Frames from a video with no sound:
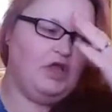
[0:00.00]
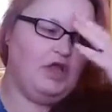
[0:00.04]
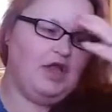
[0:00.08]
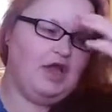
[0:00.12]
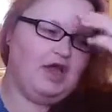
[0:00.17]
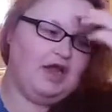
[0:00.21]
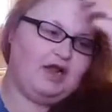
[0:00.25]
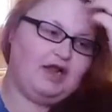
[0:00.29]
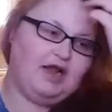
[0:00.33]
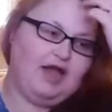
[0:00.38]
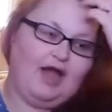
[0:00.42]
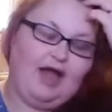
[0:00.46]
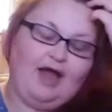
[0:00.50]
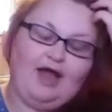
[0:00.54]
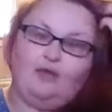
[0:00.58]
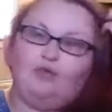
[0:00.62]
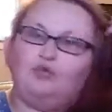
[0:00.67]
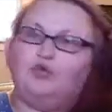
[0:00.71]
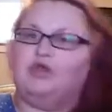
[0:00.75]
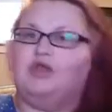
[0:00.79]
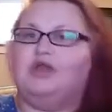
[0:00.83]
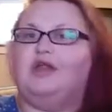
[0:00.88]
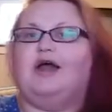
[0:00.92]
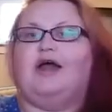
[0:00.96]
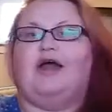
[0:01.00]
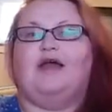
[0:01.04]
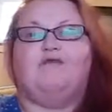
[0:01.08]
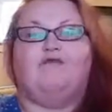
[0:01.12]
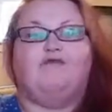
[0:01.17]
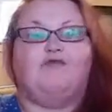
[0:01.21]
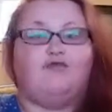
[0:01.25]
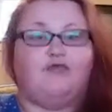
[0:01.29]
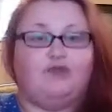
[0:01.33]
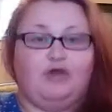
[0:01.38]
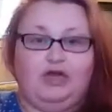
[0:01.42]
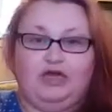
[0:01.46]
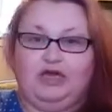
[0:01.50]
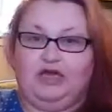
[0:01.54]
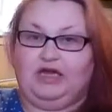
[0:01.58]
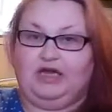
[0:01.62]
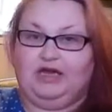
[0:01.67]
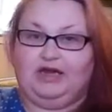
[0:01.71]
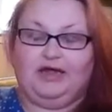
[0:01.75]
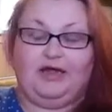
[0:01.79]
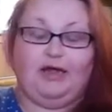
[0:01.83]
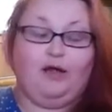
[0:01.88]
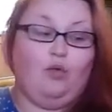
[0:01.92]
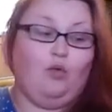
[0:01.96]
and I was like
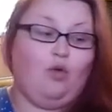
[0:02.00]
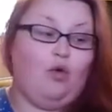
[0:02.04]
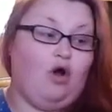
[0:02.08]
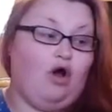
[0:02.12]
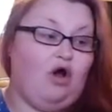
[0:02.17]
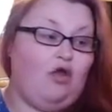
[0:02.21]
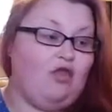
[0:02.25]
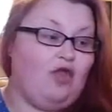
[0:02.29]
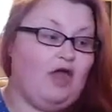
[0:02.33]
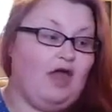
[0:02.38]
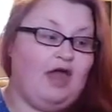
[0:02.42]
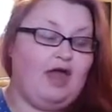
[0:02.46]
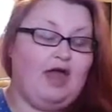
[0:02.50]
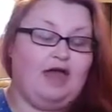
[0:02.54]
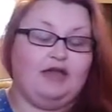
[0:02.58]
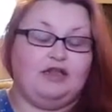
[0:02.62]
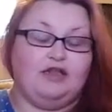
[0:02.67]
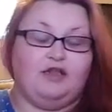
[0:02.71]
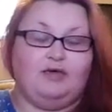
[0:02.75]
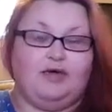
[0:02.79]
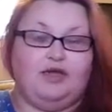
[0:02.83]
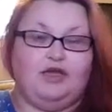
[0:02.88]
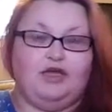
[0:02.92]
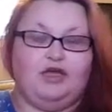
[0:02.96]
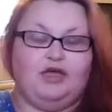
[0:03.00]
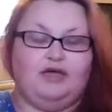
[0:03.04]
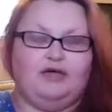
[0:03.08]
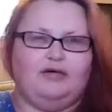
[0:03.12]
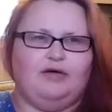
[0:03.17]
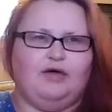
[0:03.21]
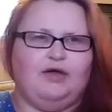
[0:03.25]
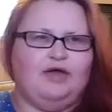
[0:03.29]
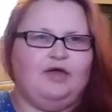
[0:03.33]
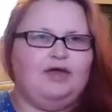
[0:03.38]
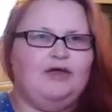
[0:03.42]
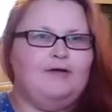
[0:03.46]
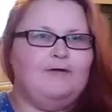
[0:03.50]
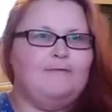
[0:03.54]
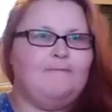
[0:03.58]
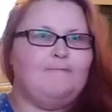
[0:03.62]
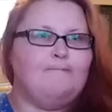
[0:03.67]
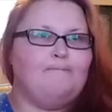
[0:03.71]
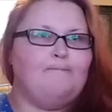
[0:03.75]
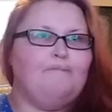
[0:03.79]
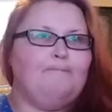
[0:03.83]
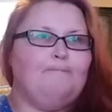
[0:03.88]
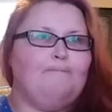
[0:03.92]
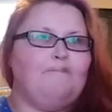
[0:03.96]
freaking out. What the heck do I do?
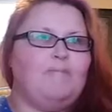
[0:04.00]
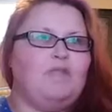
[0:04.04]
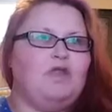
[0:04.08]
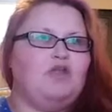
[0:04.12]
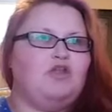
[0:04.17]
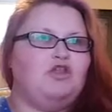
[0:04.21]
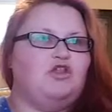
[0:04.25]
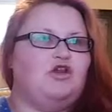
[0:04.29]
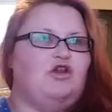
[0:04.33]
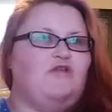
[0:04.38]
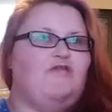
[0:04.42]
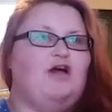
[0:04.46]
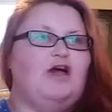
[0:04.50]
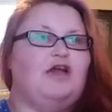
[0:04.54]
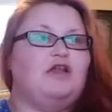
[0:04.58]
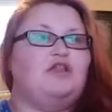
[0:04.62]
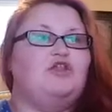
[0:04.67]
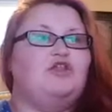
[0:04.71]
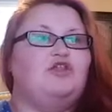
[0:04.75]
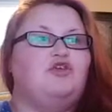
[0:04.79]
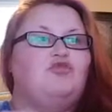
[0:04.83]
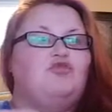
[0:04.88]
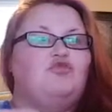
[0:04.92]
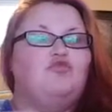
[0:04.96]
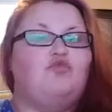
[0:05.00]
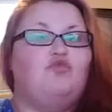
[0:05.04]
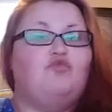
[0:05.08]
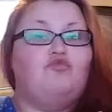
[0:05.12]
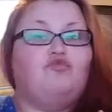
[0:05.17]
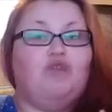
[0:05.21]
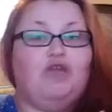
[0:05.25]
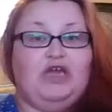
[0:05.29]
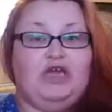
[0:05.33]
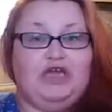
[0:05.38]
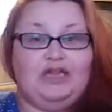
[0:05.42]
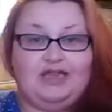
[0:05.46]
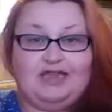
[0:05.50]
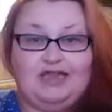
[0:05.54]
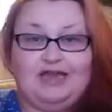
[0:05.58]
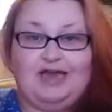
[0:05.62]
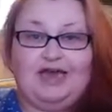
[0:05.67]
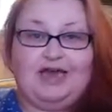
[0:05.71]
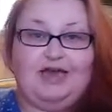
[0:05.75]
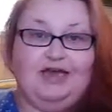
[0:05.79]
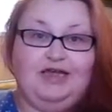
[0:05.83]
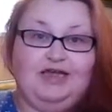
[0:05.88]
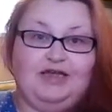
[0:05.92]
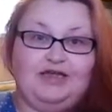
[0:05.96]
So I've had to
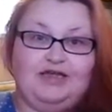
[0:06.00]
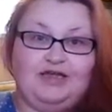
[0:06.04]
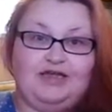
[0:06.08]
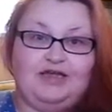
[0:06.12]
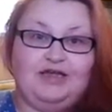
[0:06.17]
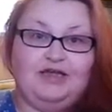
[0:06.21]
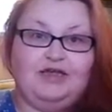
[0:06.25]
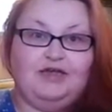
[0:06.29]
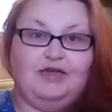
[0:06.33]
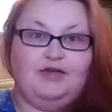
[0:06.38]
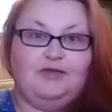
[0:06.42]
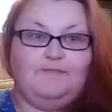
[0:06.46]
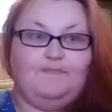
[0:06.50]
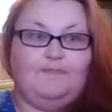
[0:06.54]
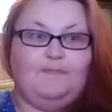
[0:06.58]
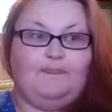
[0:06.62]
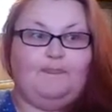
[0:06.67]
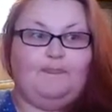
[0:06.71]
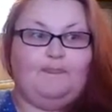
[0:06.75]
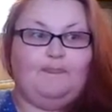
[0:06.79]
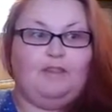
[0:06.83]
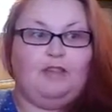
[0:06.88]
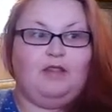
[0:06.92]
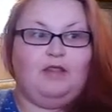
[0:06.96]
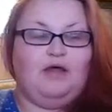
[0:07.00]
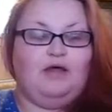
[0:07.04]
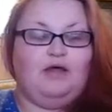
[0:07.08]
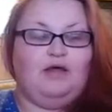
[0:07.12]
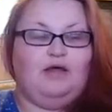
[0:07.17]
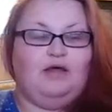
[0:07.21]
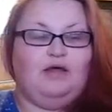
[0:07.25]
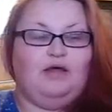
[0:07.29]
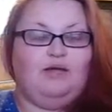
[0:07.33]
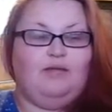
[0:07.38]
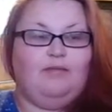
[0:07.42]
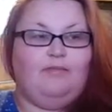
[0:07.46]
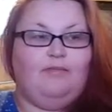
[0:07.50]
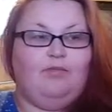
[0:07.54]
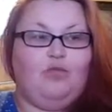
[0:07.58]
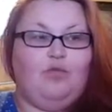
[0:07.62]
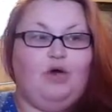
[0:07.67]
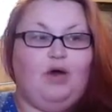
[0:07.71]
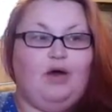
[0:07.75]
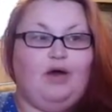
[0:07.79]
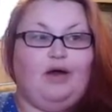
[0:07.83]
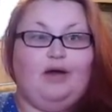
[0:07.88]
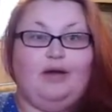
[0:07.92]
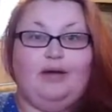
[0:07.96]
reassess
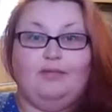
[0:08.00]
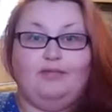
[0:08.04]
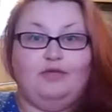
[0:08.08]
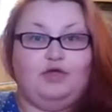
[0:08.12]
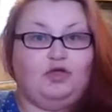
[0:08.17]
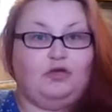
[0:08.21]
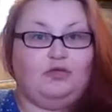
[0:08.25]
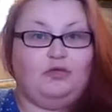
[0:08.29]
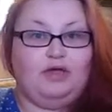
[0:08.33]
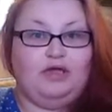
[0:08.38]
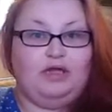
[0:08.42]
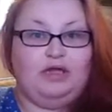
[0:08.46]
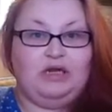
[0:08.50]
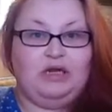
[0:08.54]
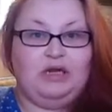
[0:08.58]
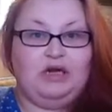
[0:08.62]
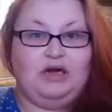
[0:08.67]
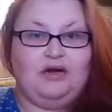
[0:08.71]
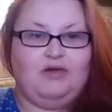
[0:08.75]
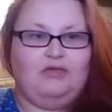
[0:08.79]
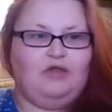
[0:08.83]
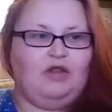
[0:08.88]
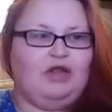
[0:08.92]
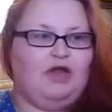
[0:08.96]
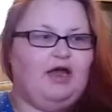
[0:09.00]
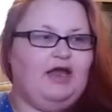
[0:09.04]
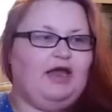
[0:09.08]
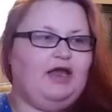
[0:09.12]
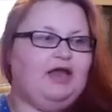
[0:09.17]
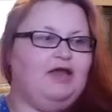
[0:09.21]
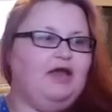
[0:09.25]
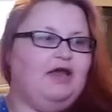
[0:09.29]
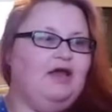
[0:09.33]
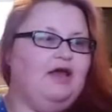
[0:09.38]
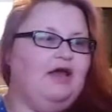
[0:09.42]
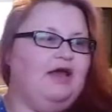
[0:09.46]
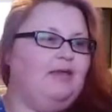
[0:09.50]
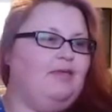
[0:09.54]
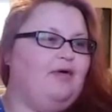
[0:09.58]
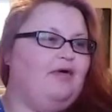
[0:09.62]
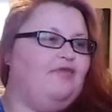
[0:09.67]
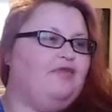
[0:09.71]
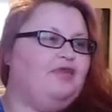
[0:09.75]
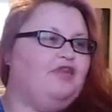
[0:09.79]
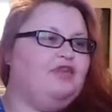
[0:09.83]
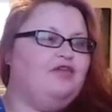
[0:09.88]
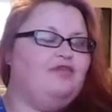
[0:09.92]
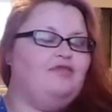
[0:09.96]
what I am doing now. Like, I'm
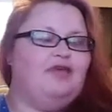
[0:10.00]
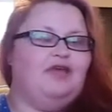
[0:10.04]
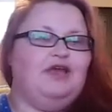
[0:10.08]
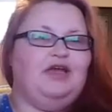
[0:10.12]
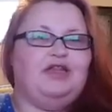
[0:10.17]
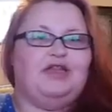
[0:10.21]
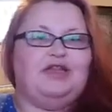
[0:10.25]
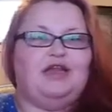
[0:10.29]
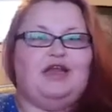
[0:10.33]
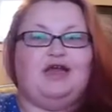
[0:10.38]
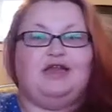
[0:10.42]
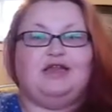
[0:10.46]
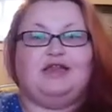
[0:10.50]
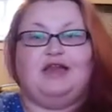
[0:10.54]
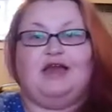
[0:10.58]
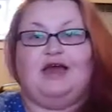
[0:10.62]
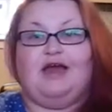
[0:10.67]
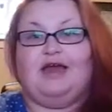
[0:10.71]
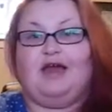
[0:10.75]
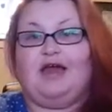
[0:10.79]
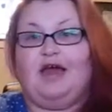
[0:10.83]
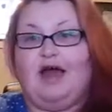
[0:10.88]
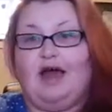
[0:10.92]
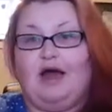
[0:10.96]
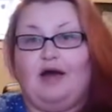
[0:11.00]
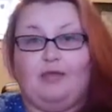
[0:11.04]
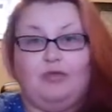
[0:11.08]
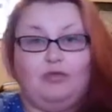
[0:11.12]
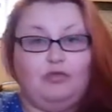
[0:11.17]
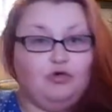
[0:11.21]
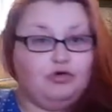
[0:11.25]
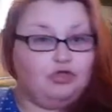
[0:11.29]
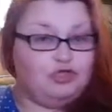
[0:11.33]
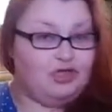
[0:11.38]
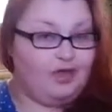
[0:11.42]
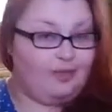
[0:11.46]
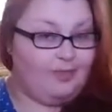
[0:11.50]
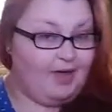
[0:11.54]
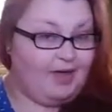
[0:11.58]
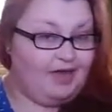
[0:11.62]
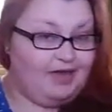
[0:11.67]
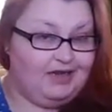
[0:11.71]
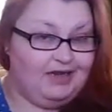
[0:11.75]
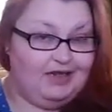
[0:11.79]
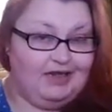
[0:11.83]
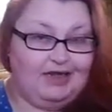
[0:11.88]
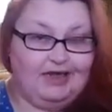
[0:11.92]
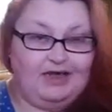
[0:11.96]
having to reassess like how much I'm
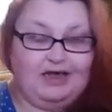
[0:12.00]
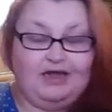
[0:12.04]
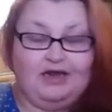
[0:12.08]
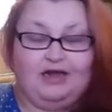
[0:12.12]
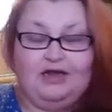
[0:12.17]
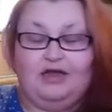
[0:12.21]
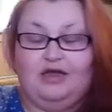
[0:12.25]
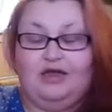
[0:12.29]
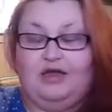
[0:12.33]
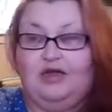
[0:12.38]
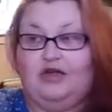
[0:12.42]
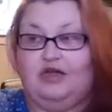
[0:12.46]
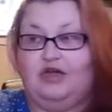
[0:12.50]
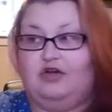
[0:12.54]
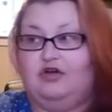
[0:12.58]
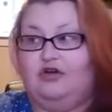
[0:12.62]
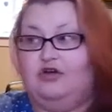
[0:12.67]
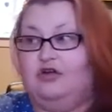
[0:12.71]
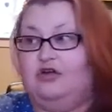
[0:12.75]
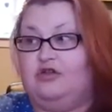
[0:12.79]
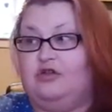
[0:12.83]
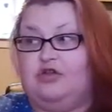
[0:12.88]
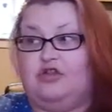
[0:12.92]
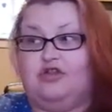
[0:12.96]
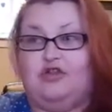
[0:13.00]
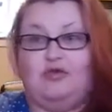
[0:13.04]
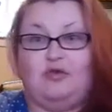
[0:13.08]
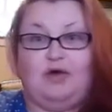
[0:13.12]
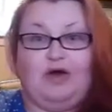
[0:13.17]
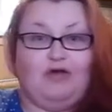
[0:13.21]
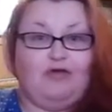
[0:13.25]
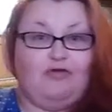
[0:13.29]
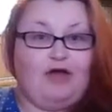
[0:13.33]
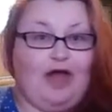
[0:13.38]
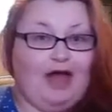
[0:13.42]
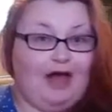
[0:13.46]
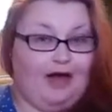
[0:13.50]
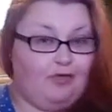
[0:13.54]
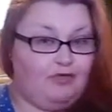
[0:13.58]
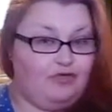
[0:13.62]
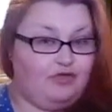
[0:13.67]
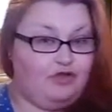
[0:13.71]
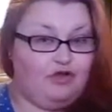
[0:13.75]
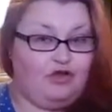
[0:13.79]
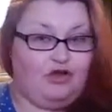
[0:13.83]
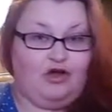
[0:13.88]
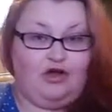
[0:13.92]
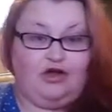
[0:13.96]
editing. Do I
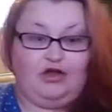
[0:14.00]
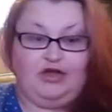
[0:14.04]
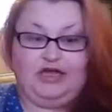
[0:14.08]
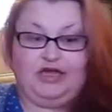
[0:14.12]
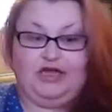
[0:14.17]
outsource